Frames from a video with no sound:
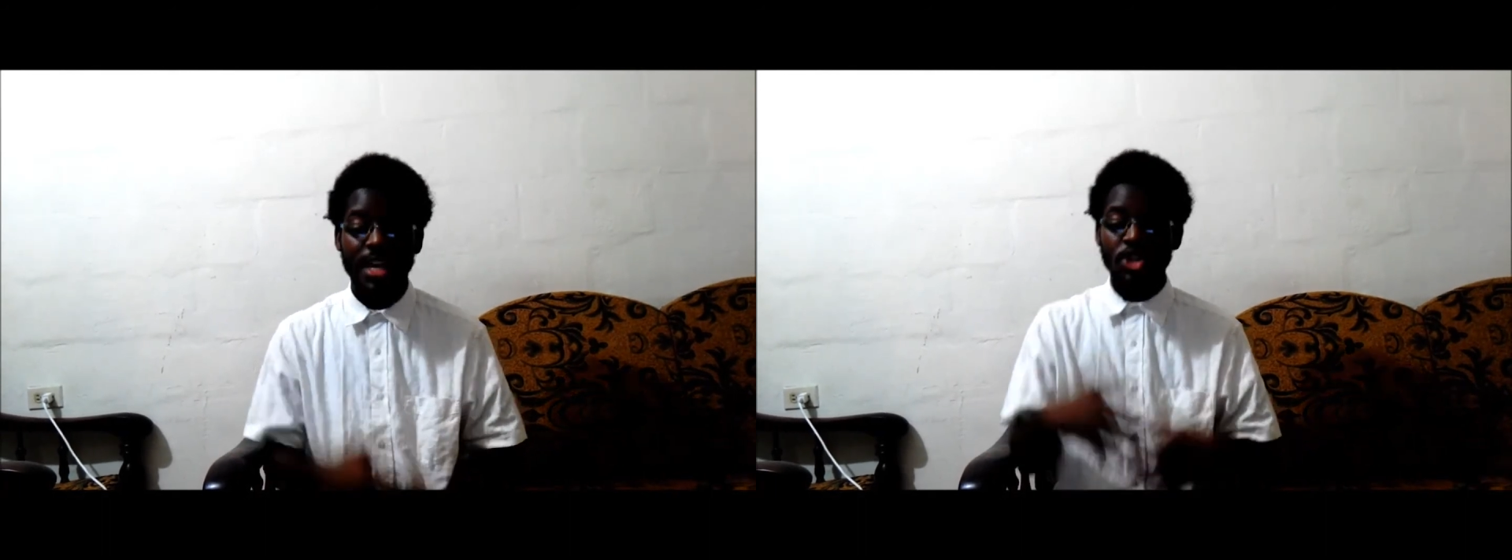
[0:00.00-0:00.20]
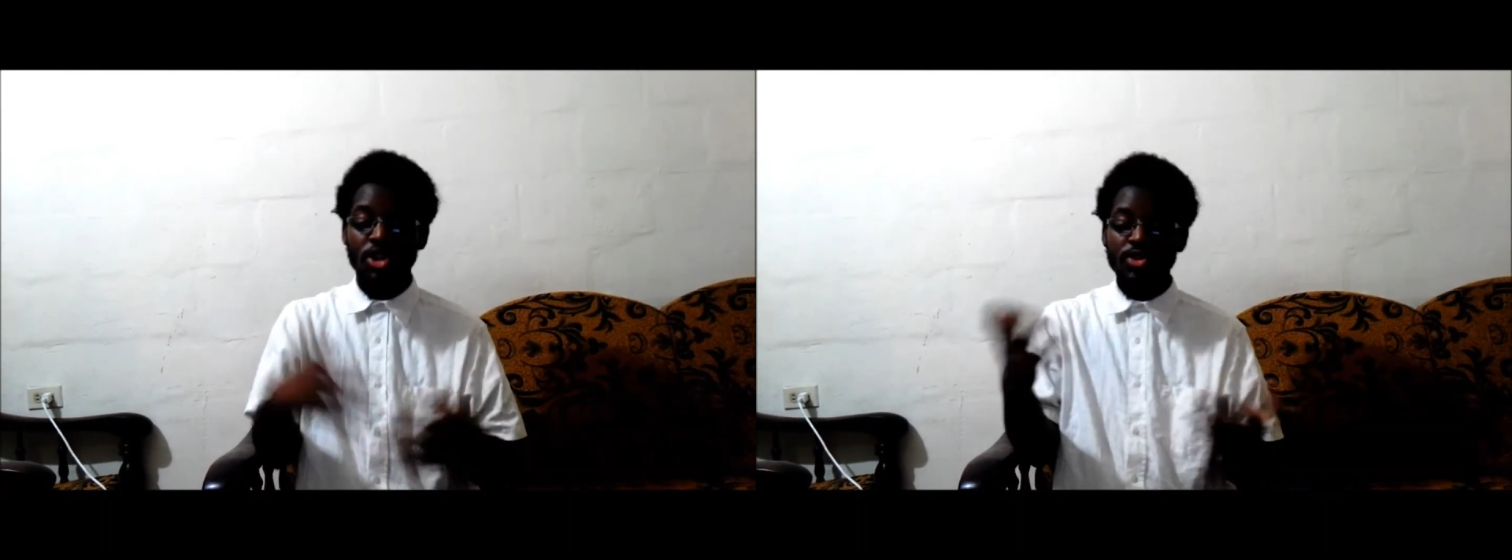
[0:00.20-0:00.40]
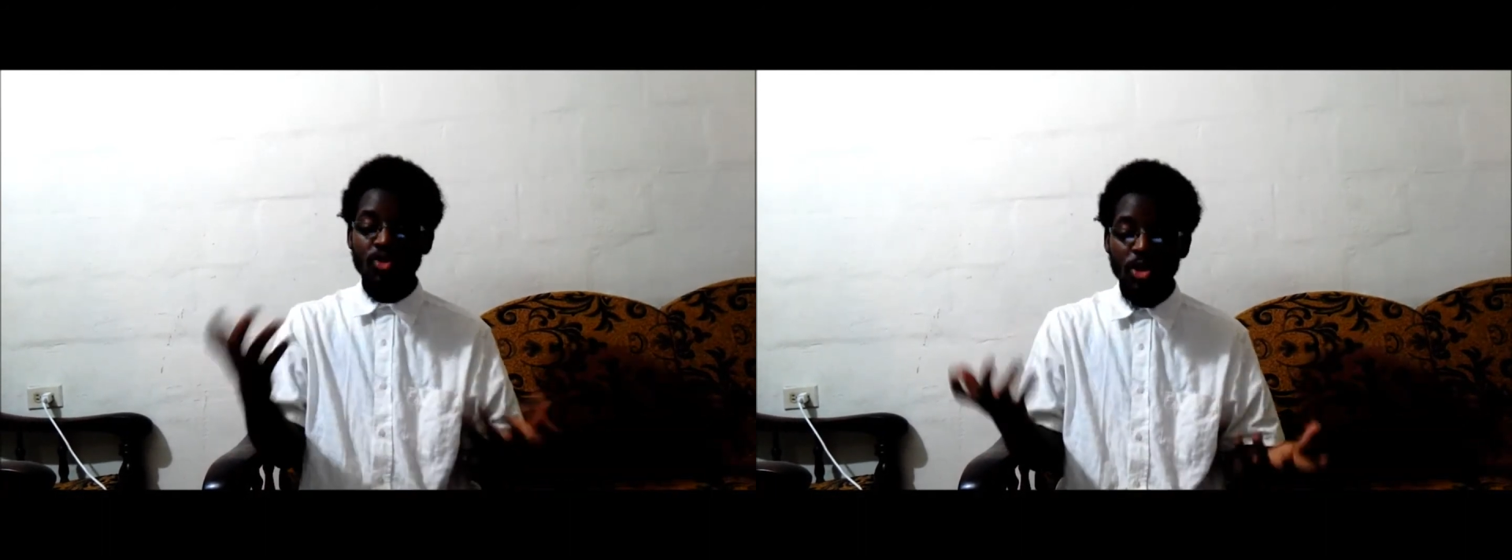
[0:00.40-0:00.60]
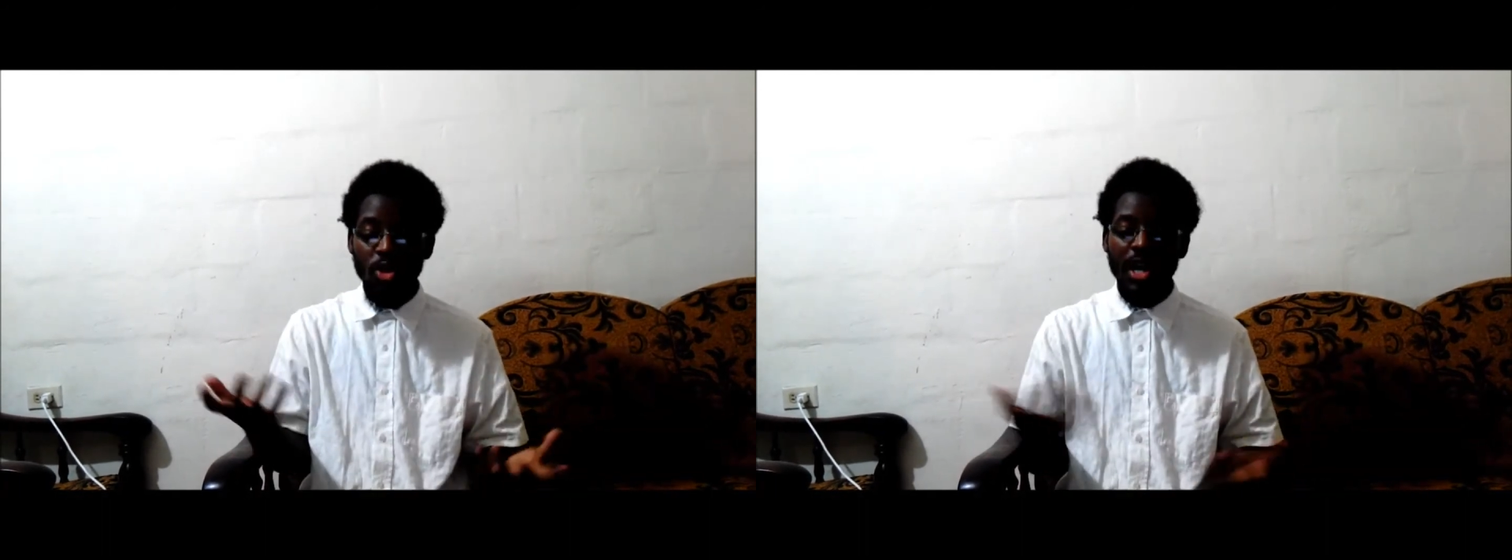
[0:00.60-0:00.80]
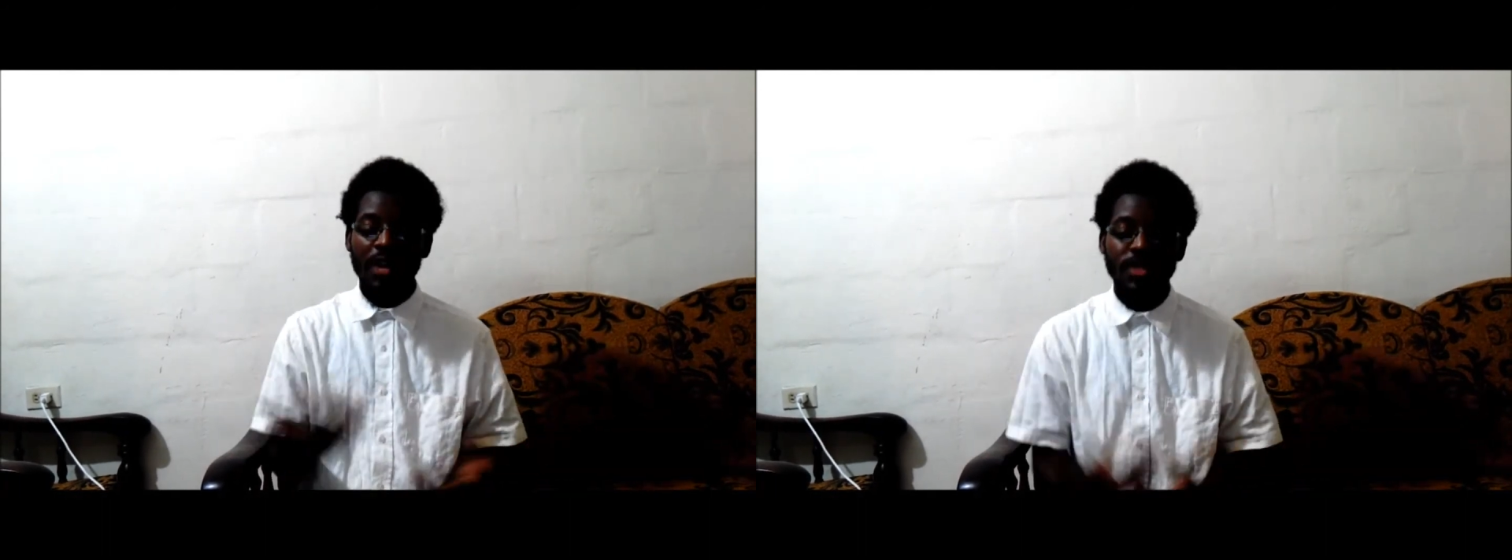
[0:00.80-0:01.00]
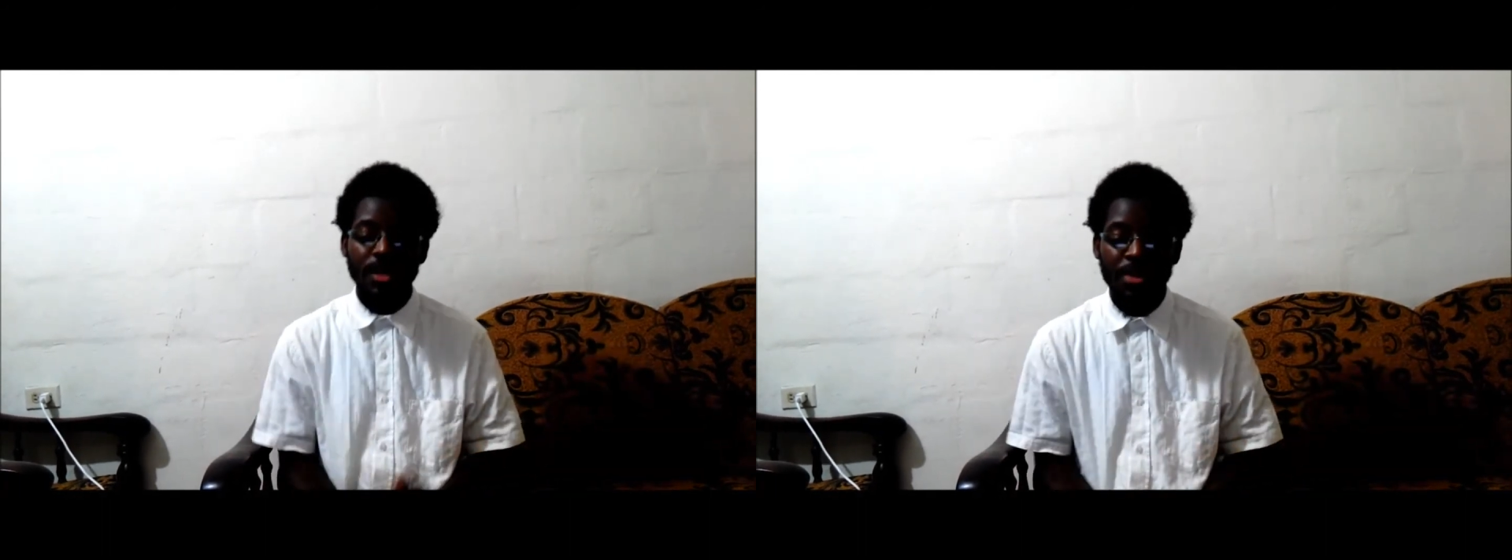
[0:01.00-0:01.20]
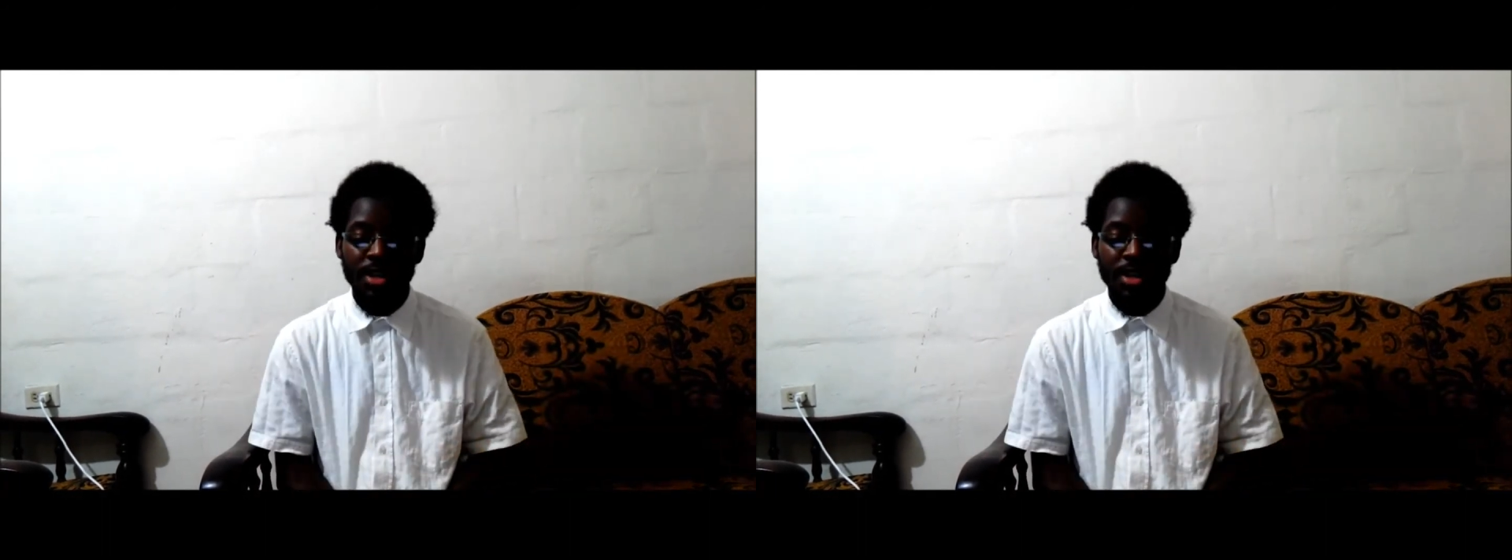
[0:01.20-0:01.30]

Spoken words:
and not too long after the